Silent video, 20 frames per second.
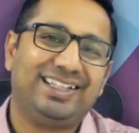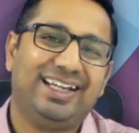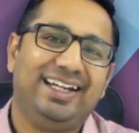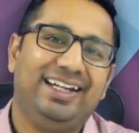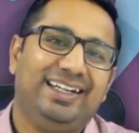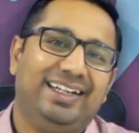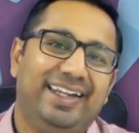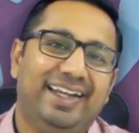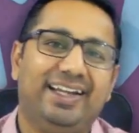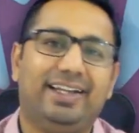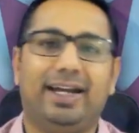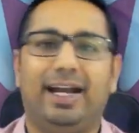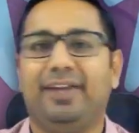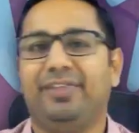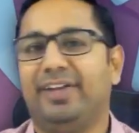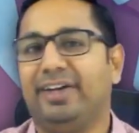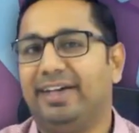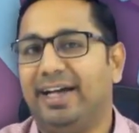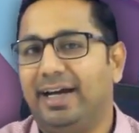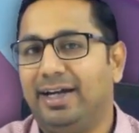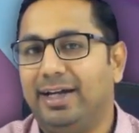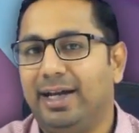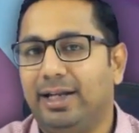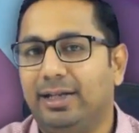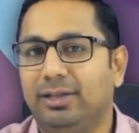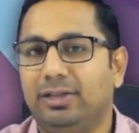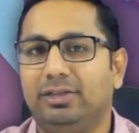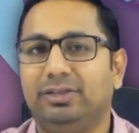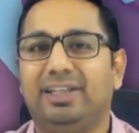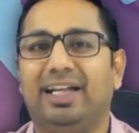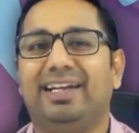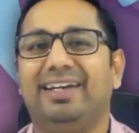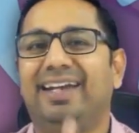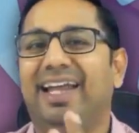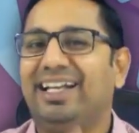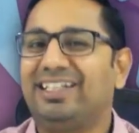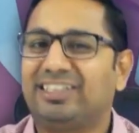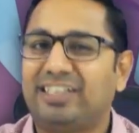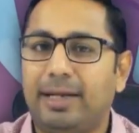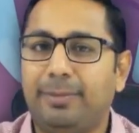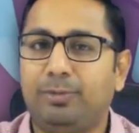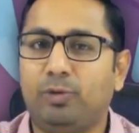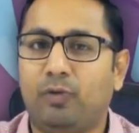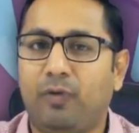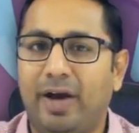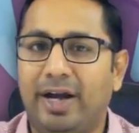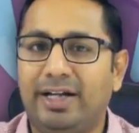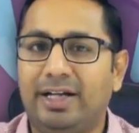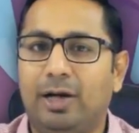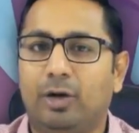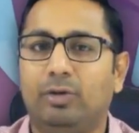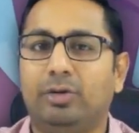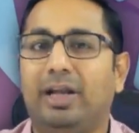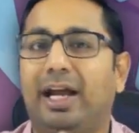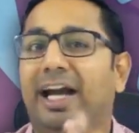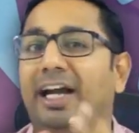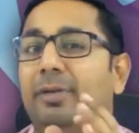the intake and the deadline. The next step to find out